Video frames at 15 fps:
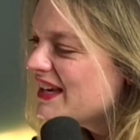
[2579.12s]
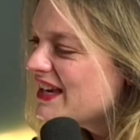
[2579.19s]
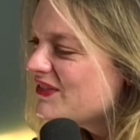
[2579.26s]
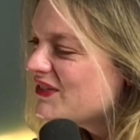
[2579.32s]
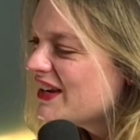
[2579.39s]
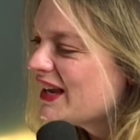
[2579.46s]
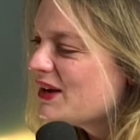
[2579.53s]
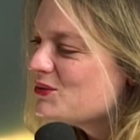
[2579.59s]
an
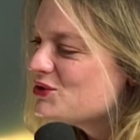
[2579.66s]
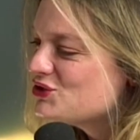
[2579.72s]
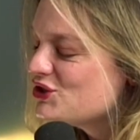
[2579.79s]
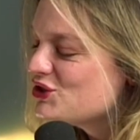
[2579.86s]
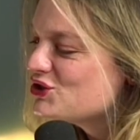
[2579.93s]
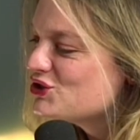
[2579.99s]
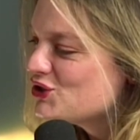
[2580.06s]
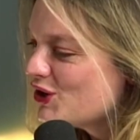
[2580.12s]
evening, it was
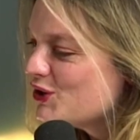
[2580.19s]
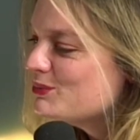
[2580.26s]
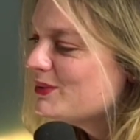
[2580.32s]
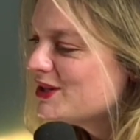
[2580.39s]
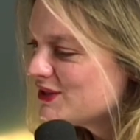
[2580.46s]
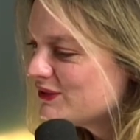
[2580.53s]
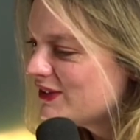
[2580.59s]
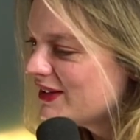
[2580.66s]
just so
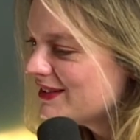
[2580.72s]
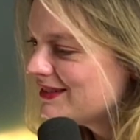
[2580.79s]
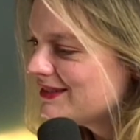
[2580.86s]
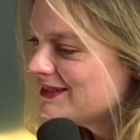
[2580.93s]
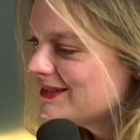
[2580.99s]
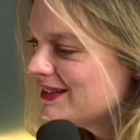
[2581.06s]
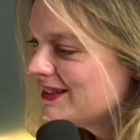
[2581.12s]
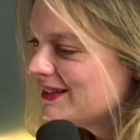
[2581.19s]
much
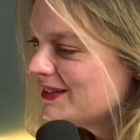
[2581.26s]
fun.